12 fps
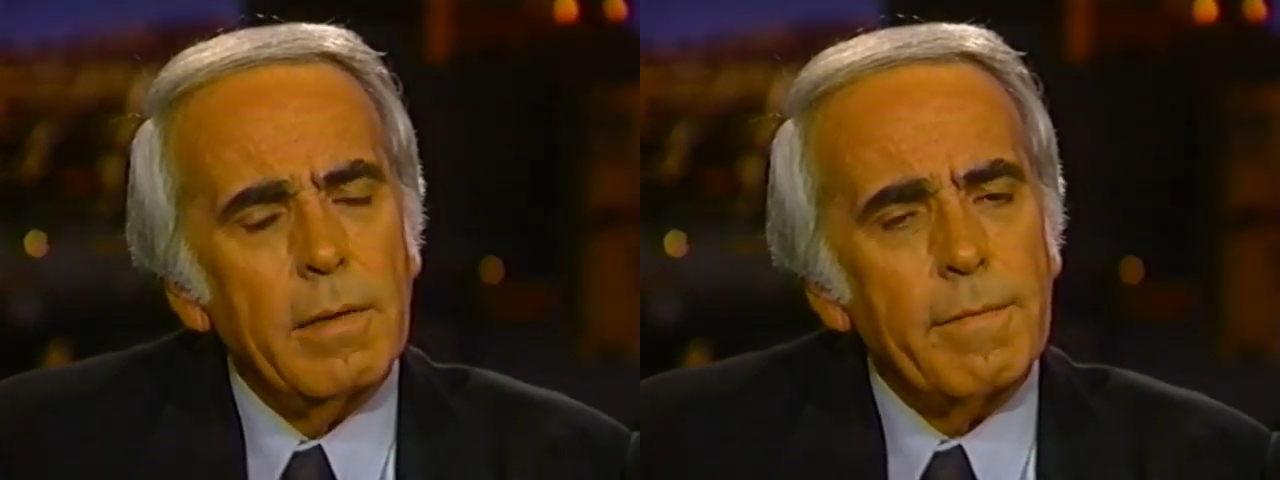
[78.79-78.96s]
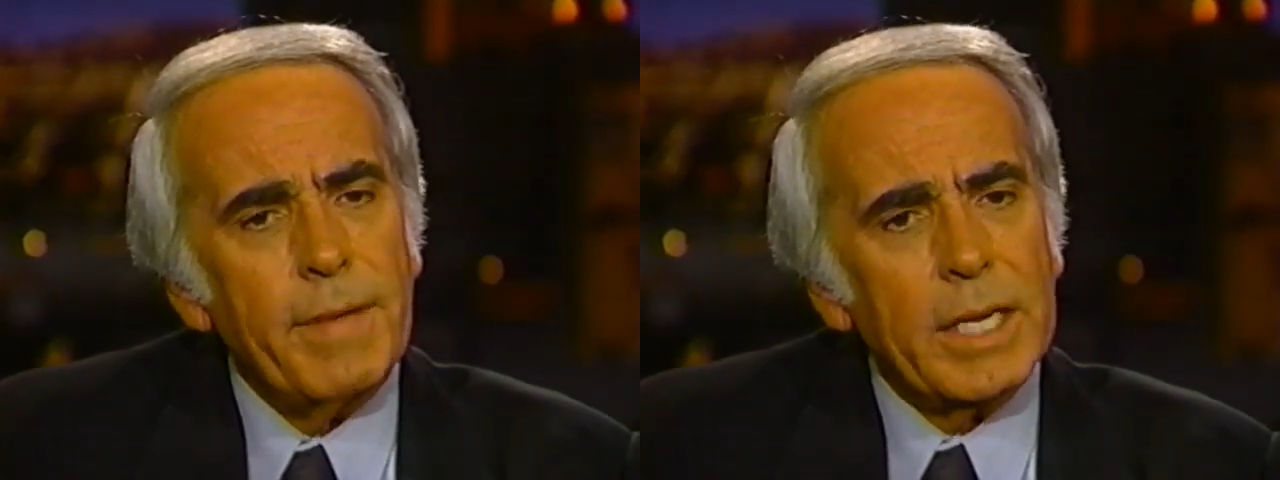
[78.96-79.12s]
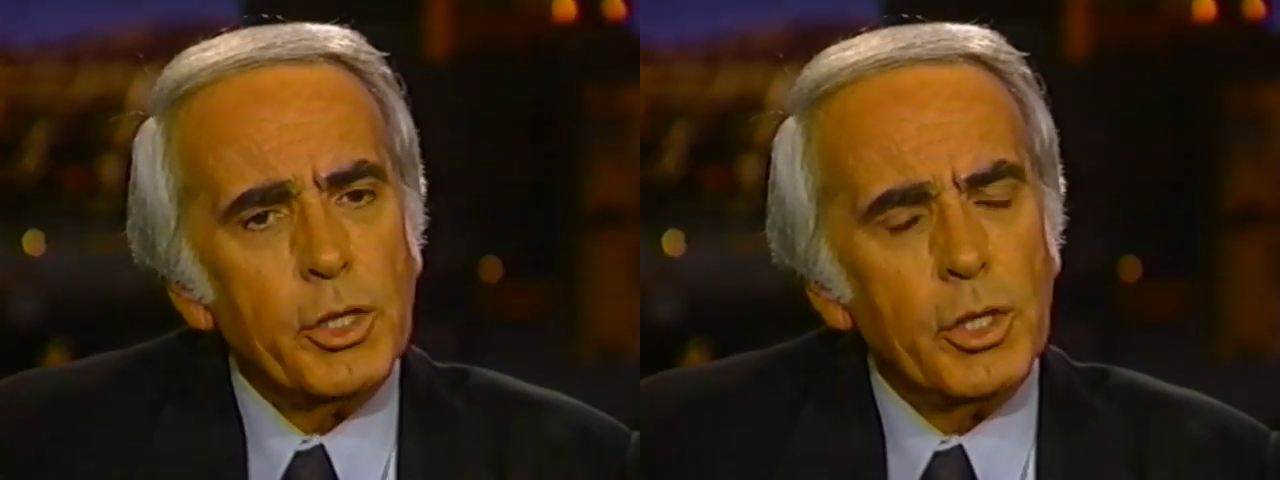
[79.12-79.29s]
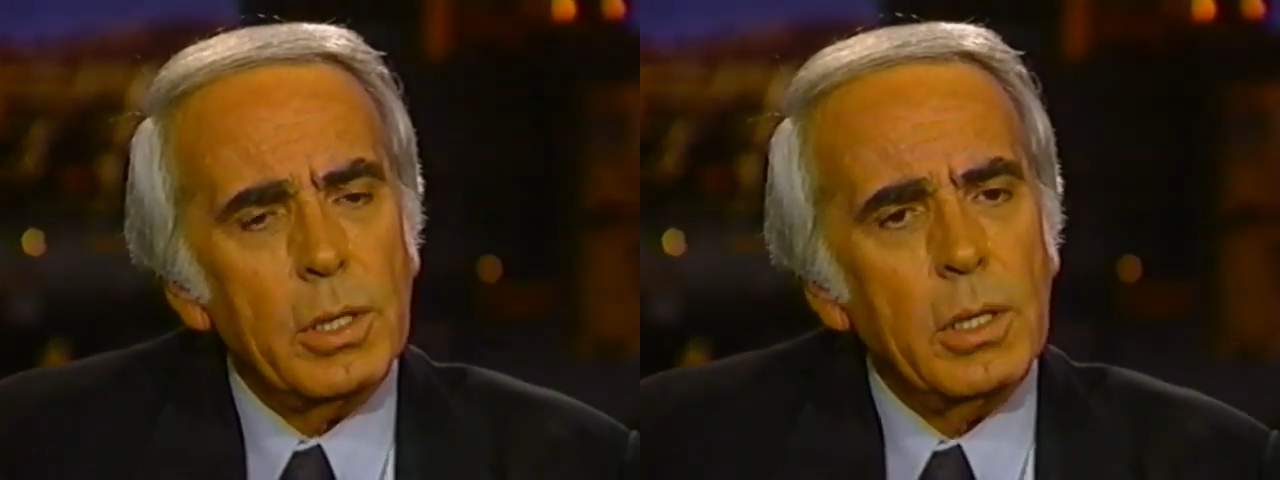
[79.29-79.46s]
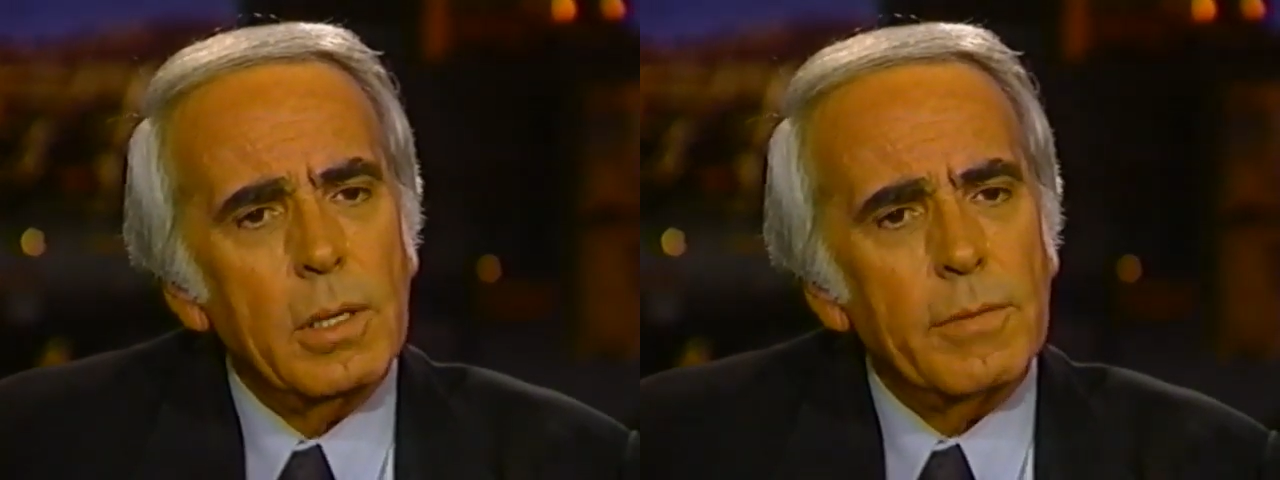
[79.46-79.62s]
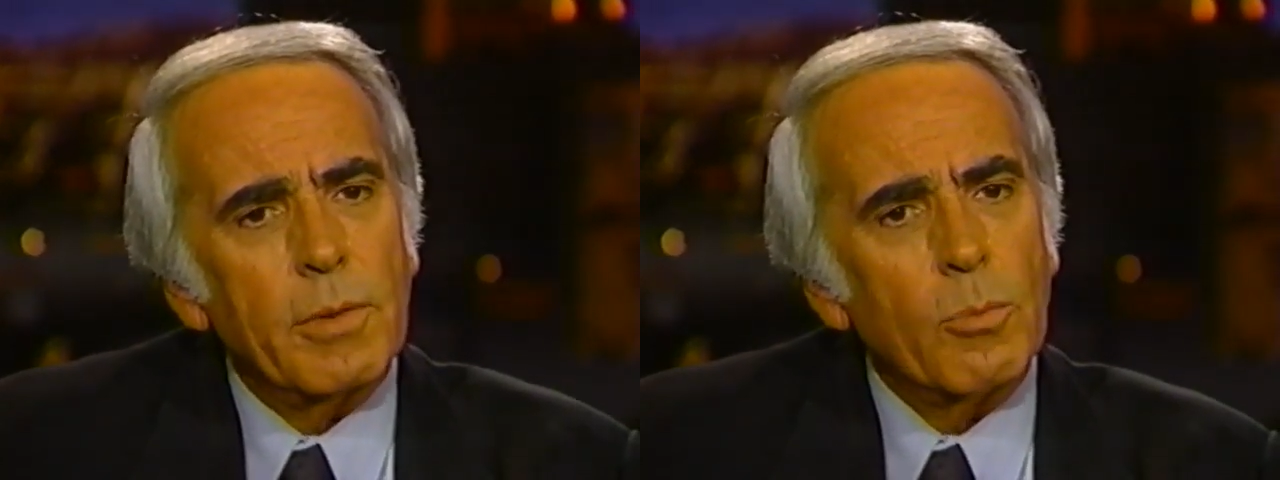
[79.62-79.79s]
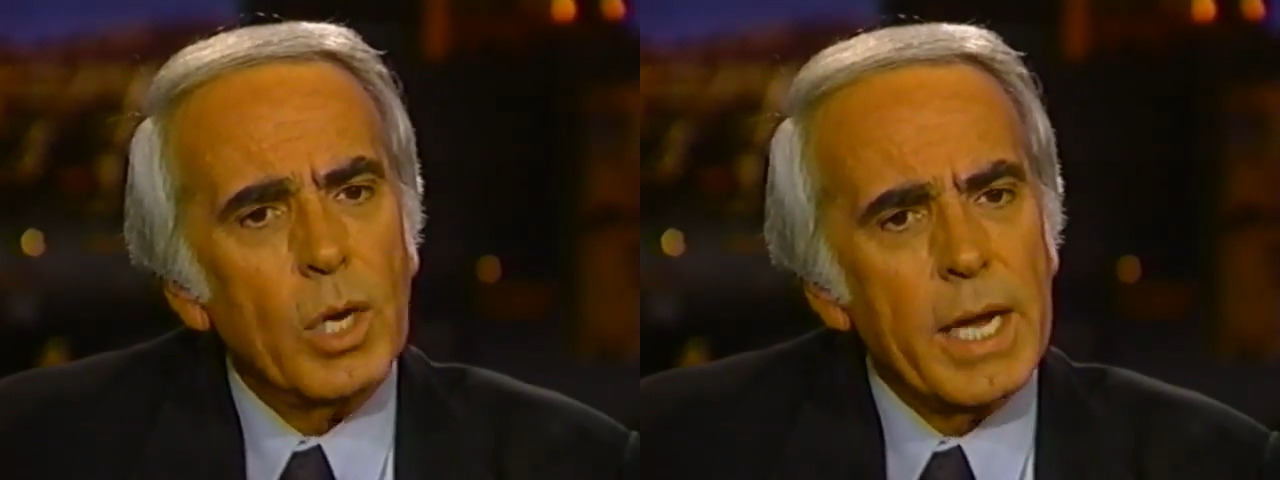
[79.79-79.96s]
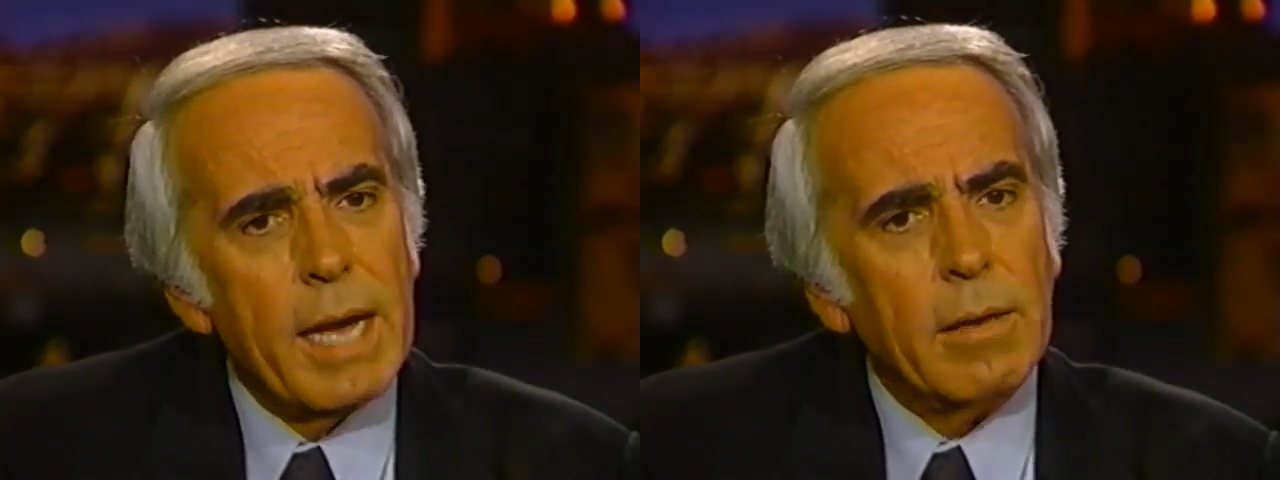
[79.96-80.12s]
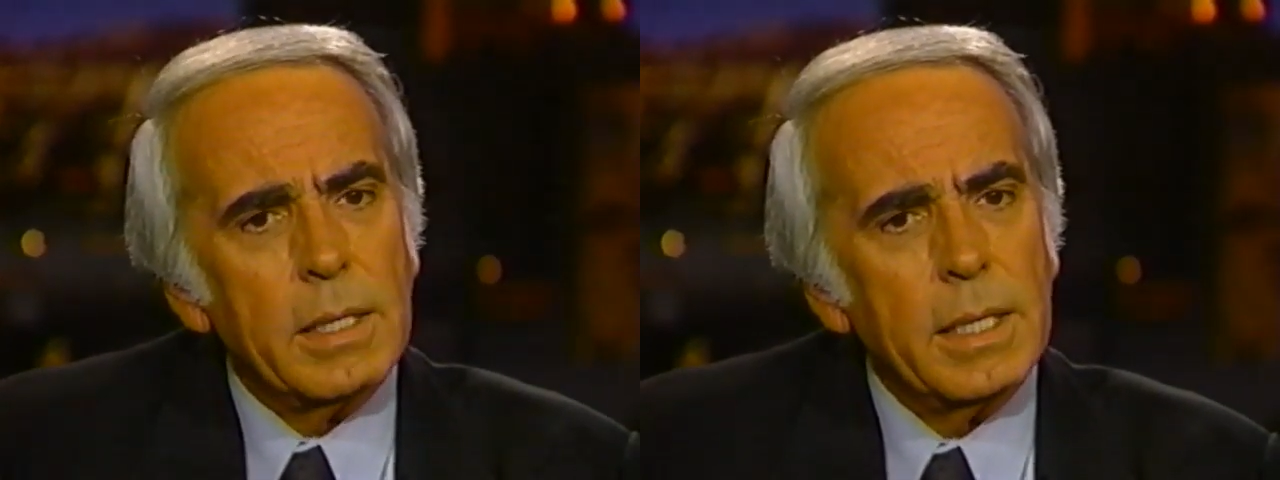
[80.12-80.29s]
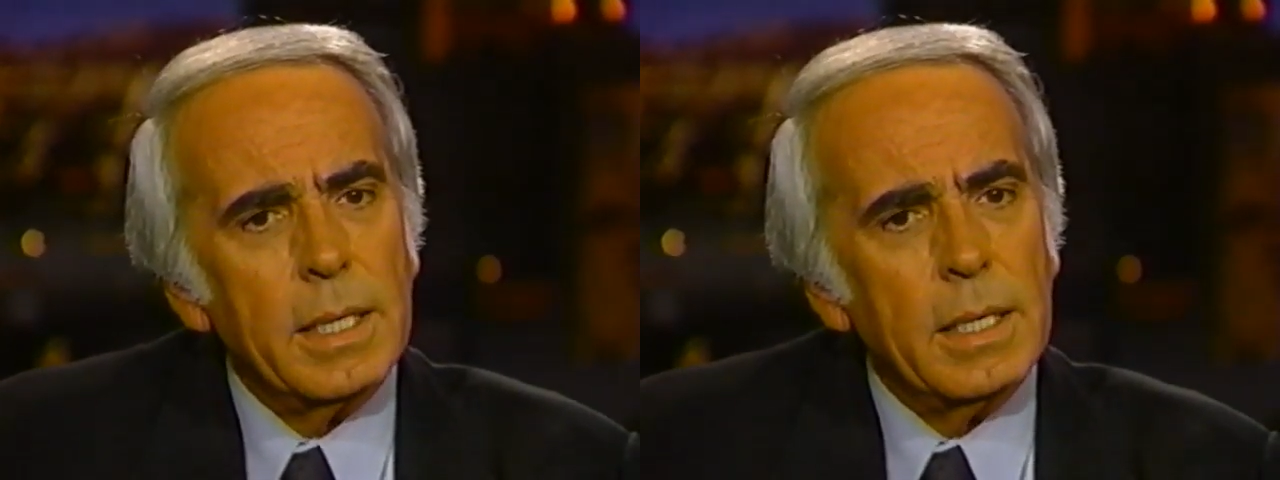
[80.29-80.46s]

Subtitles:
fiction from reality?